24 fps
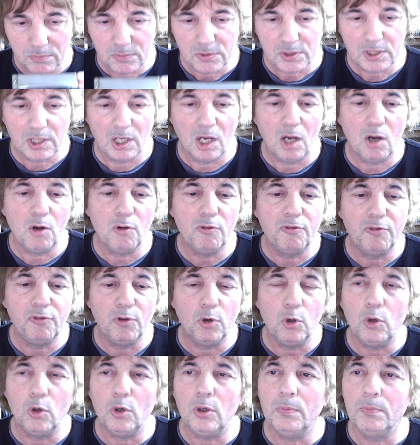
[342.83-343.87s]
So hole
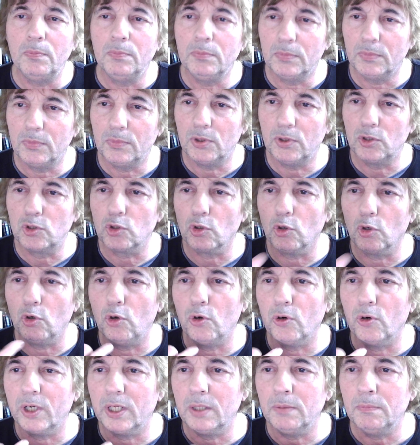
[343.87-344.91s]
4, you're
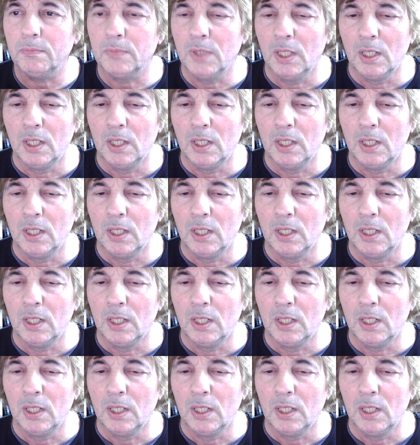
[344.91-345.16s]
drawing.